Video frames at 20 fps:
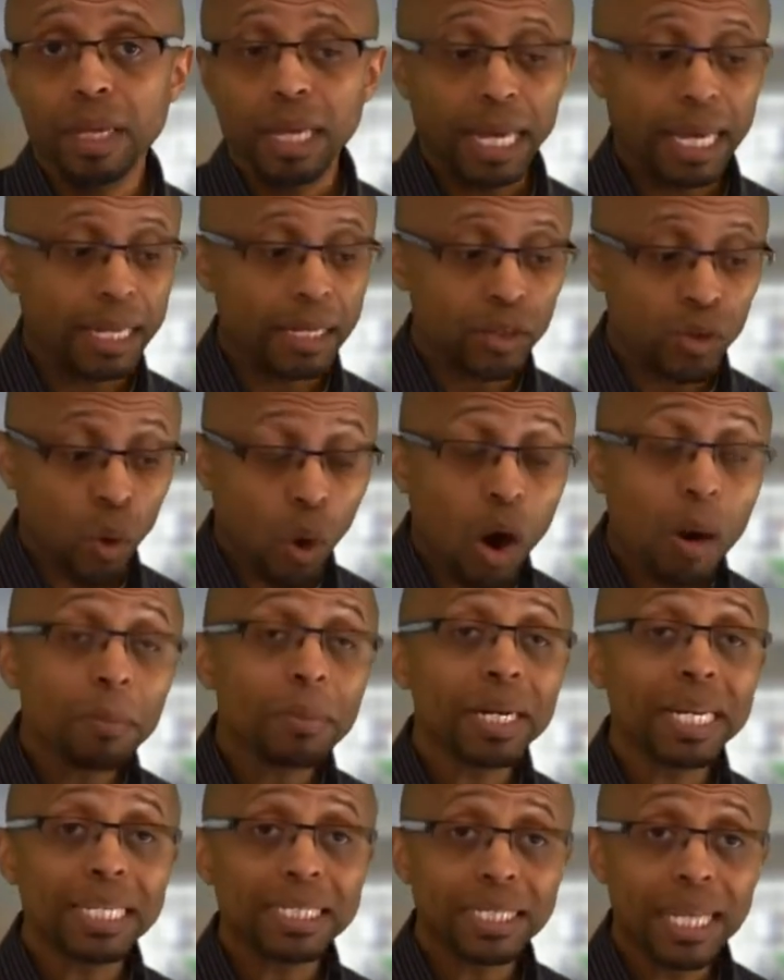it
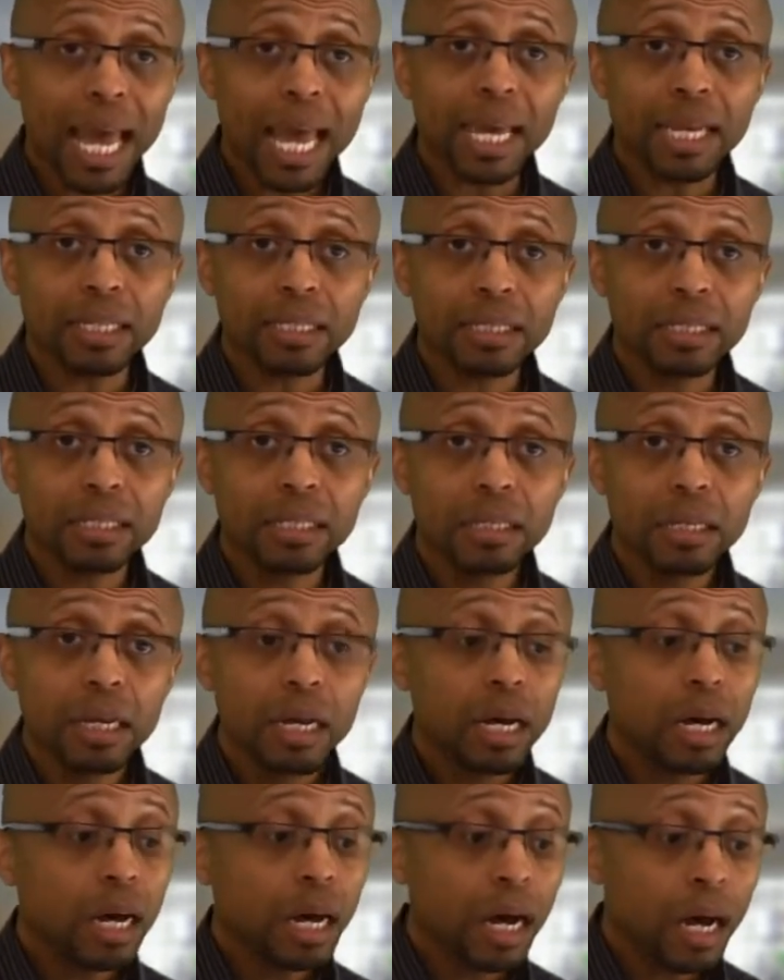normally takes
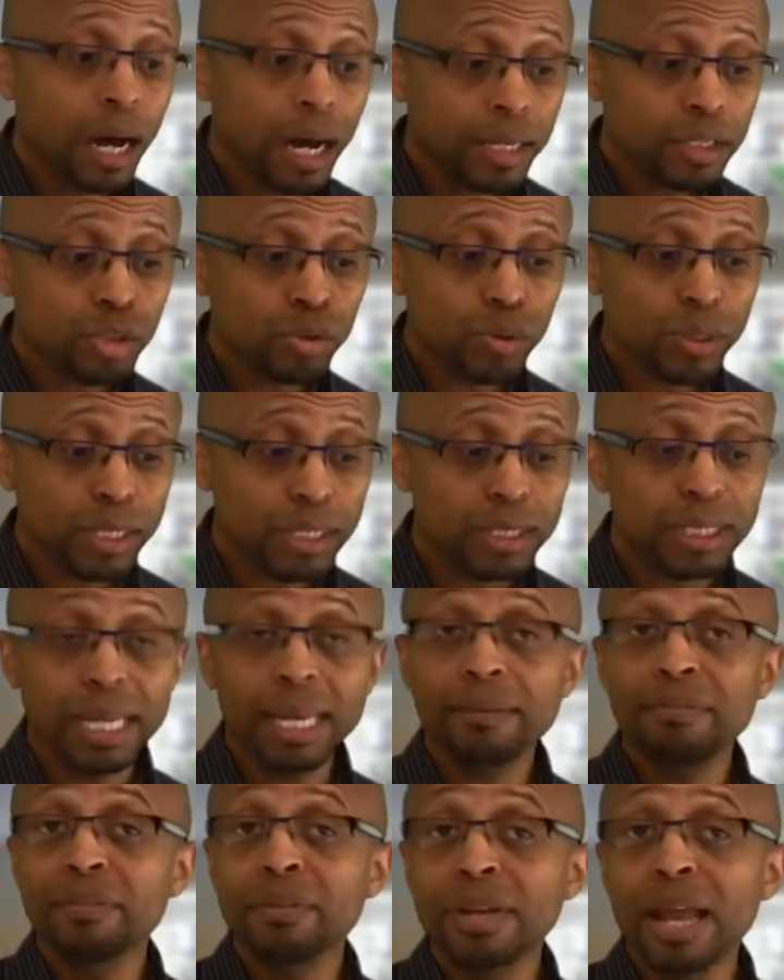hundreds,
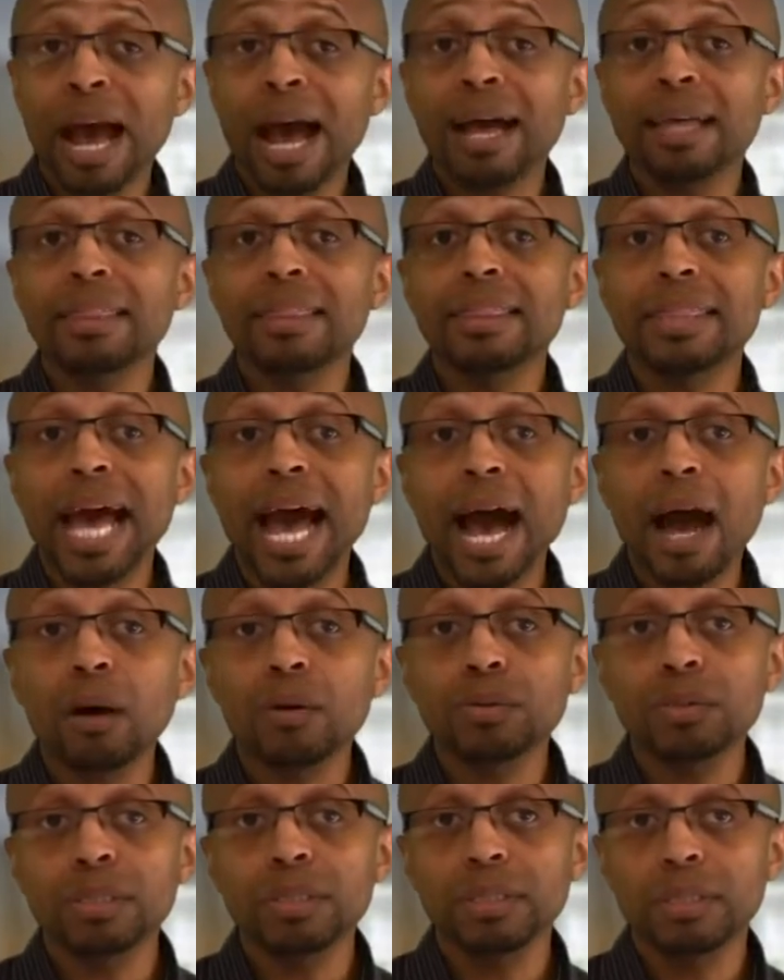if not
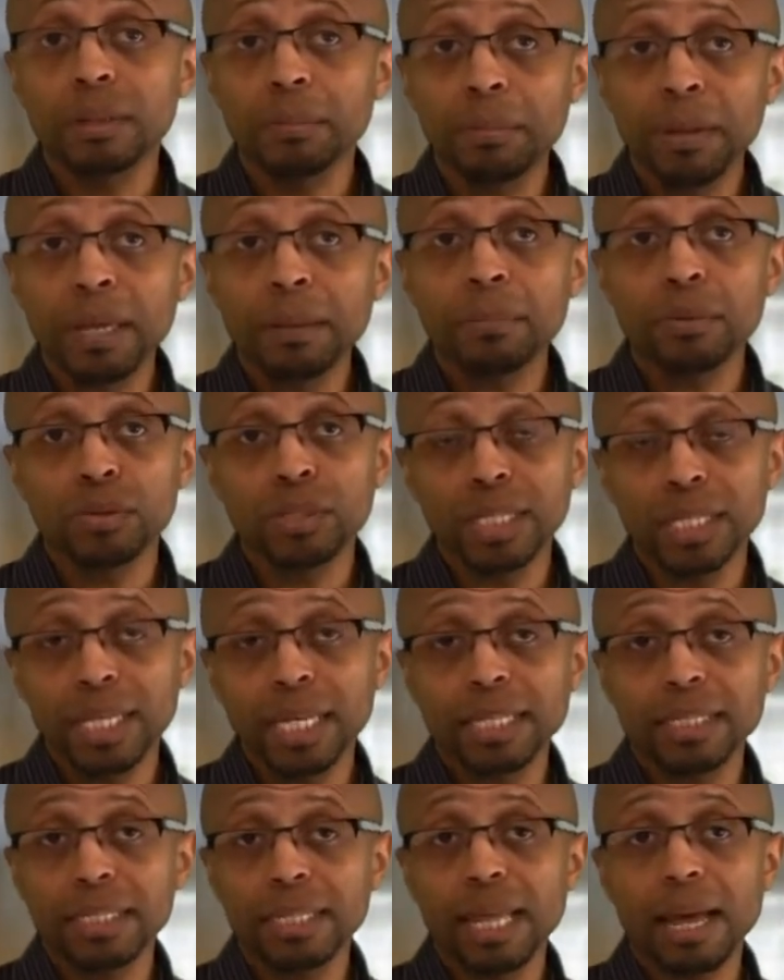thousands of people to
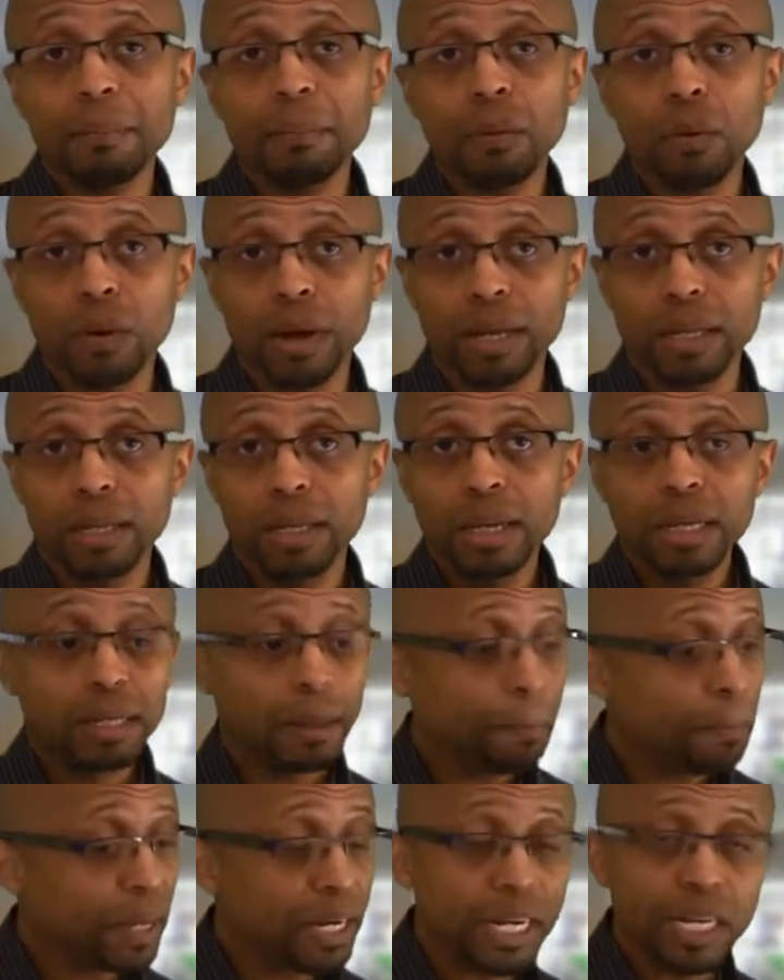get to that point,
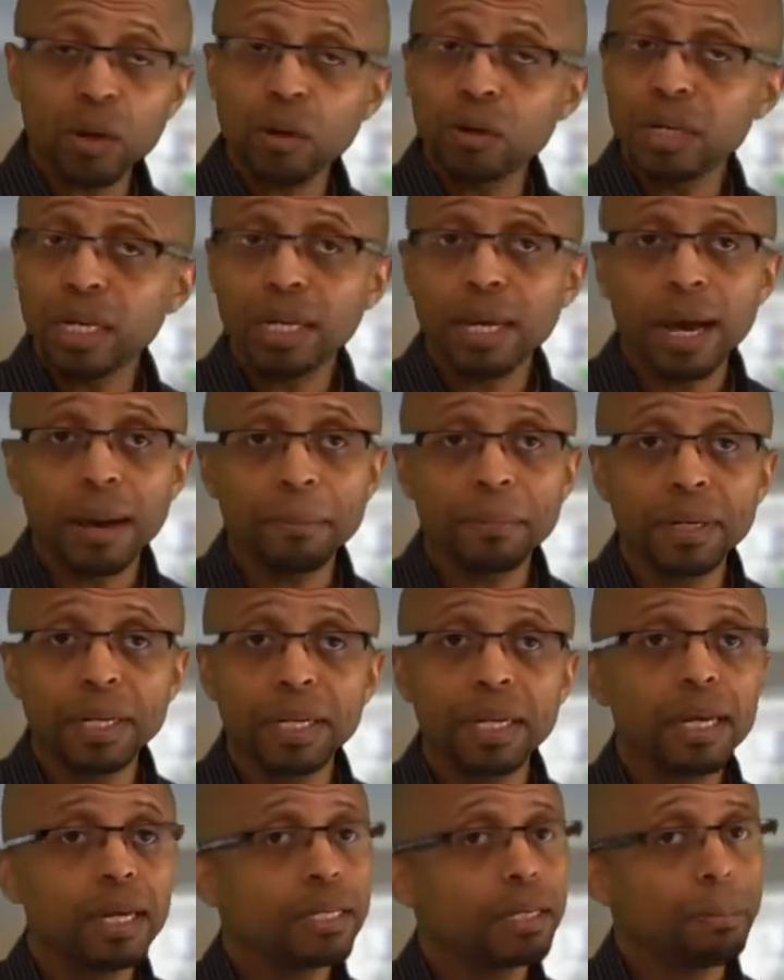depending on the
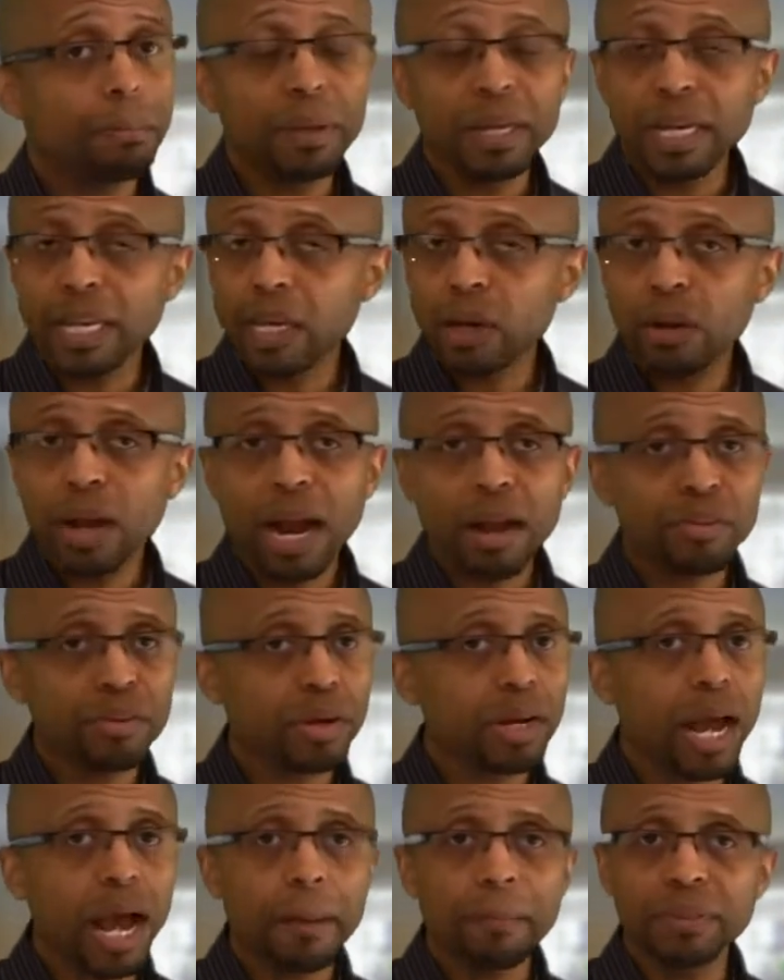company, depending on how their
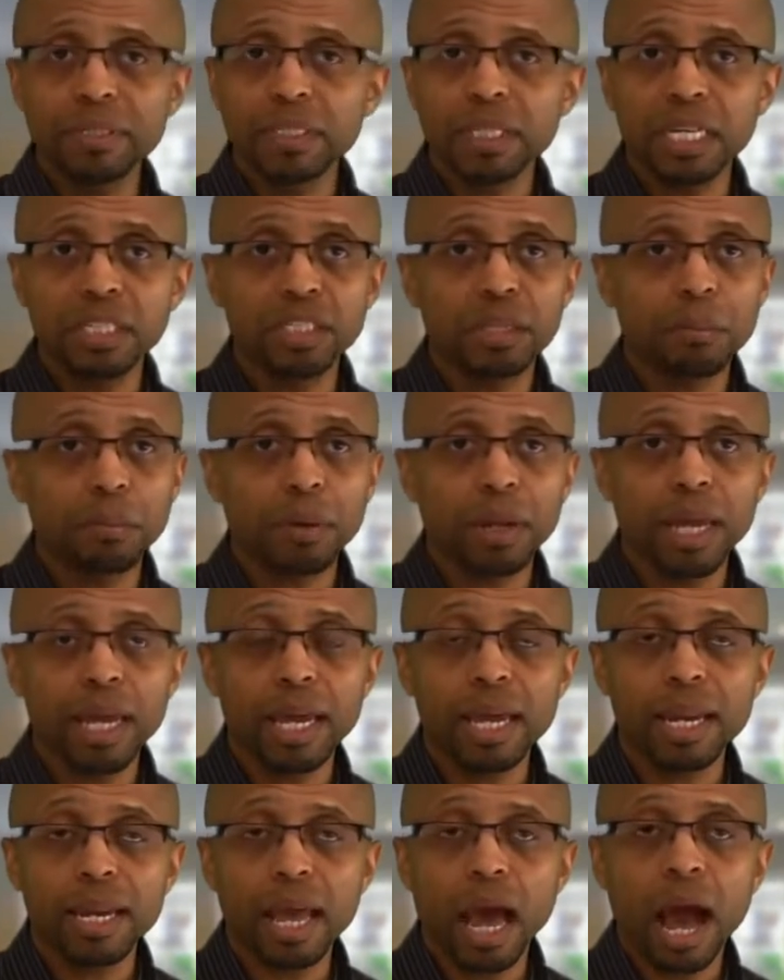compensation
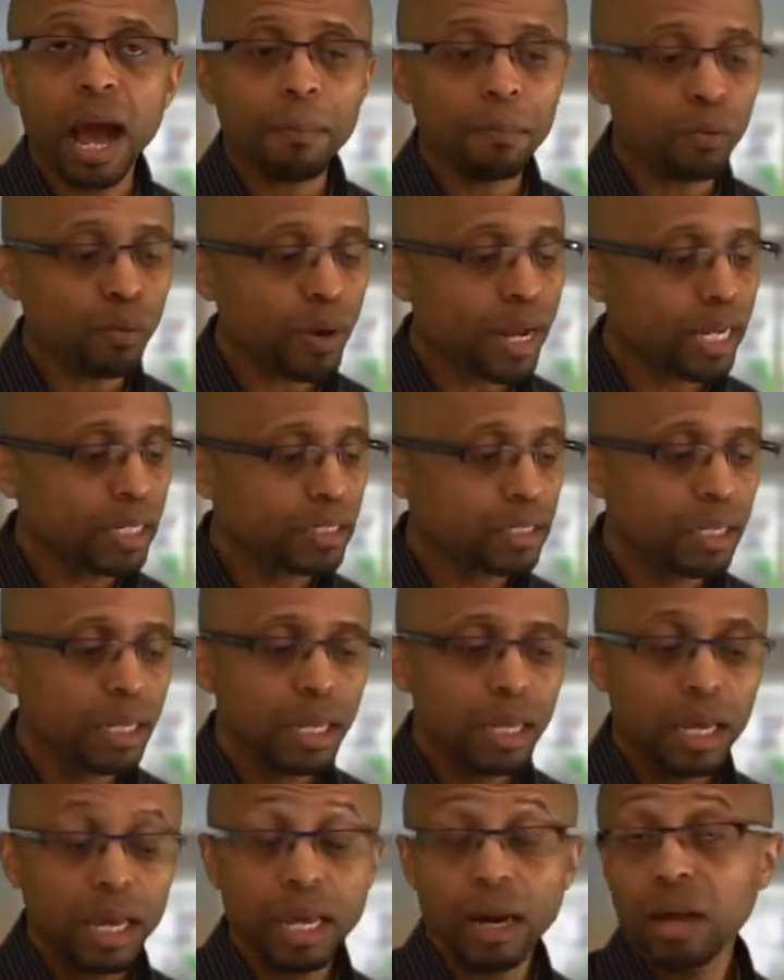plan operates,
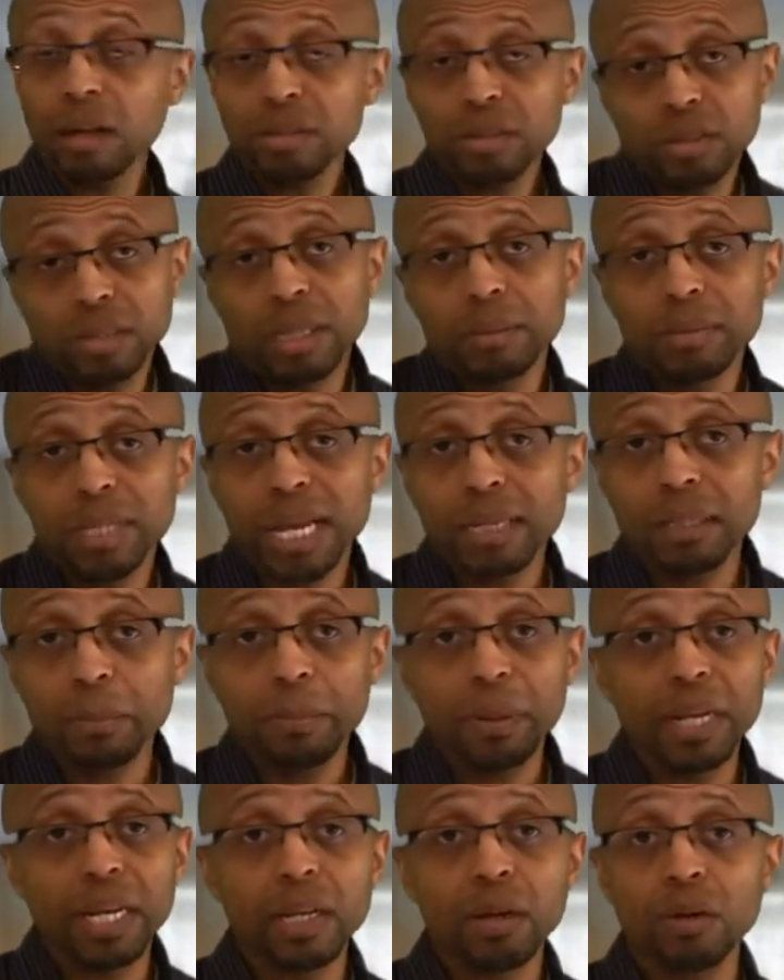and also sometimes
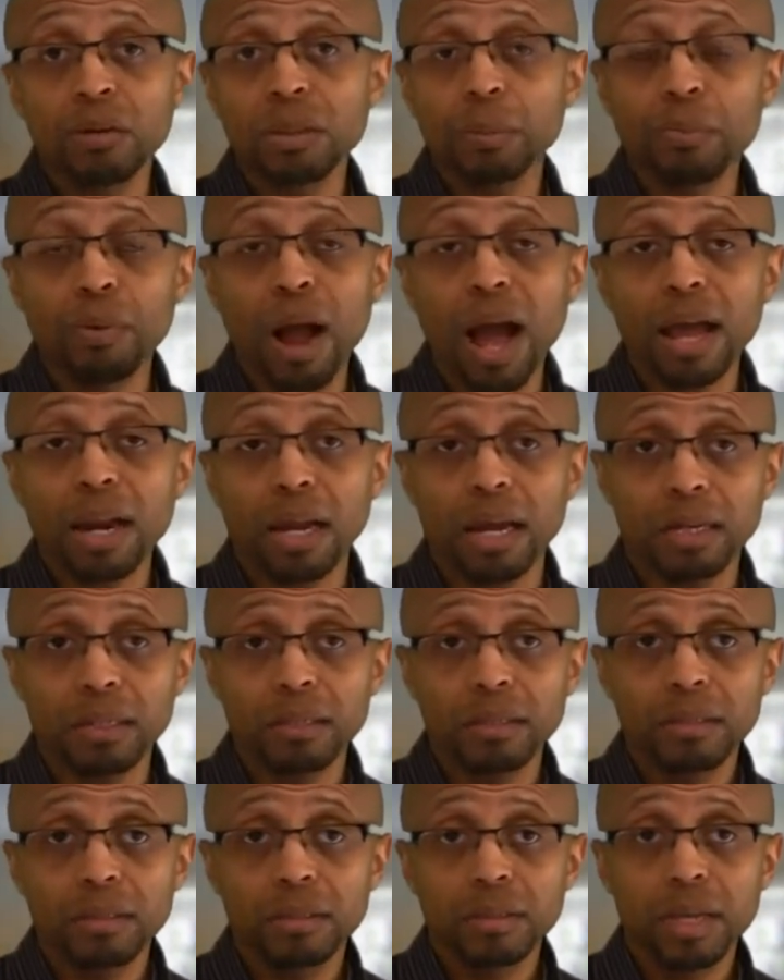depending on the product,
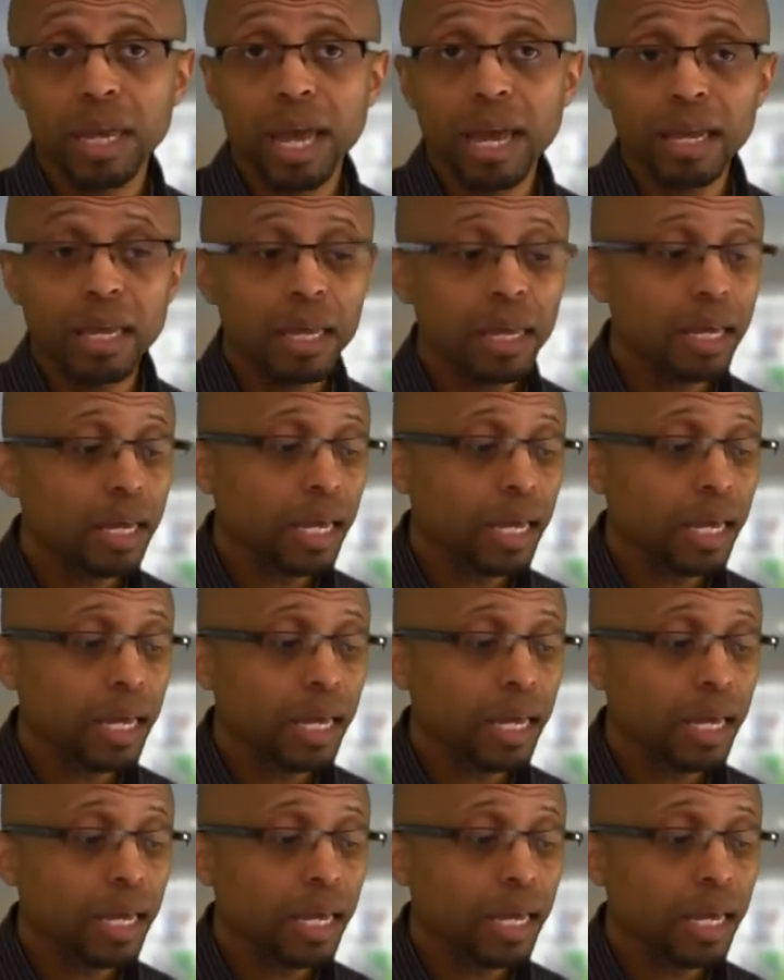okay?